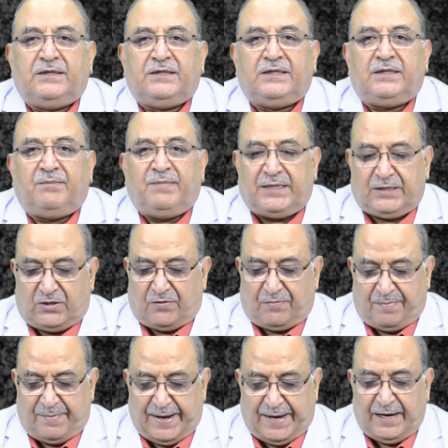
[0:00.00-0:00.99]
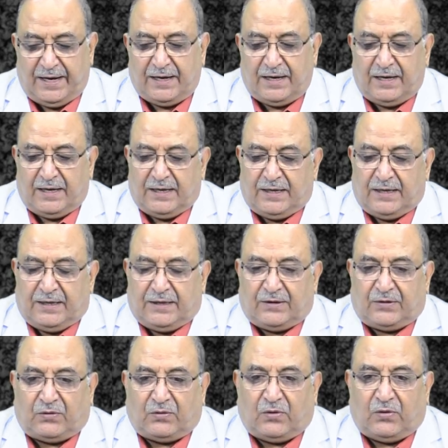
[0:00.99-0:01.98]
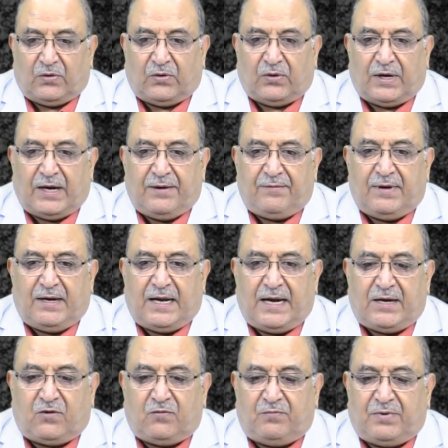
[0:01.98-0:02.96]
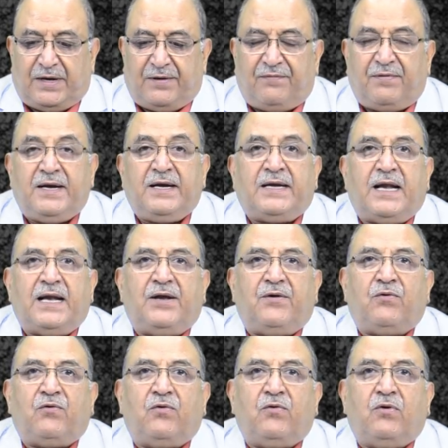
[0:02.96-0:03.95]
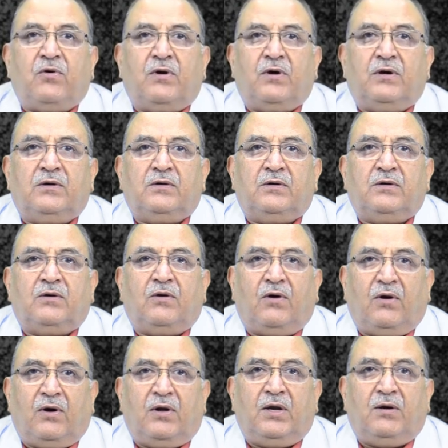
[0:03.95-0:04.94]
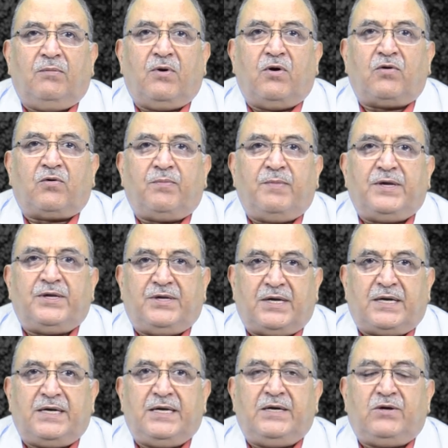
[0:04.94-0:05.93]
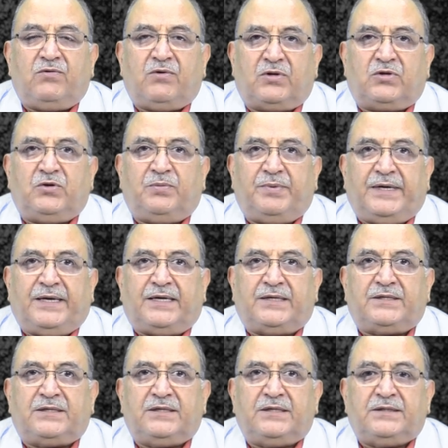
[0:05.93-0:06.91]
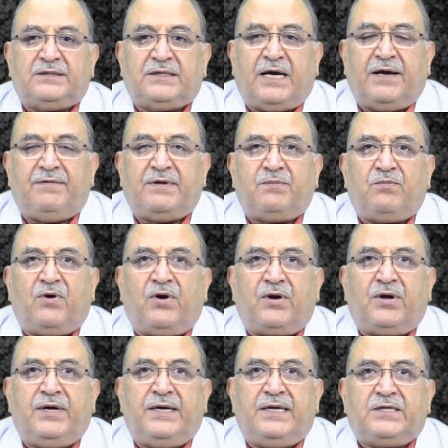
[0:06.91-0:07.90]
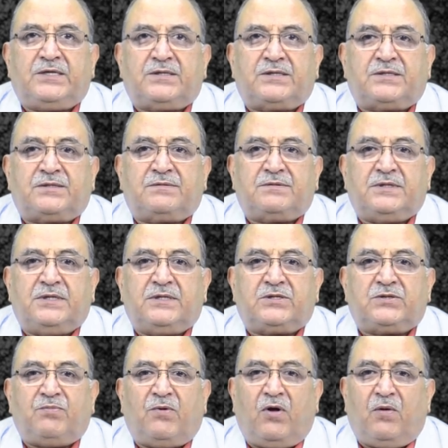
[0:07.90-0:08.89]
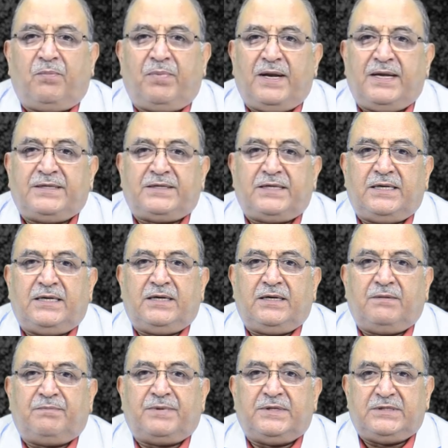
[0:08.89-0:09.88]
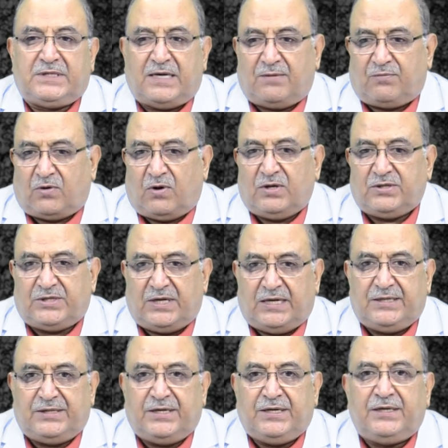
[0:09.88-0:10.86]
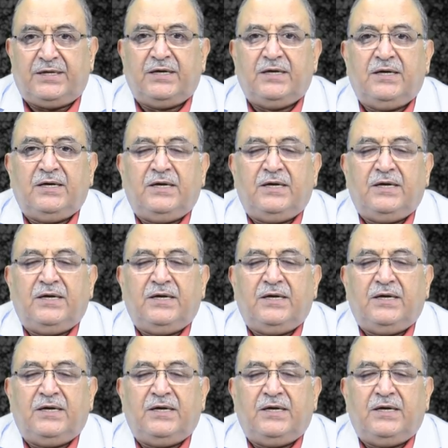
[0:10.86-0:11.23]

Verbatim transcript: in the month of May. So, I would like to briefly tell you all about my journey to orthopedics. I was born in a uh, small place in Punjab called Jalandhar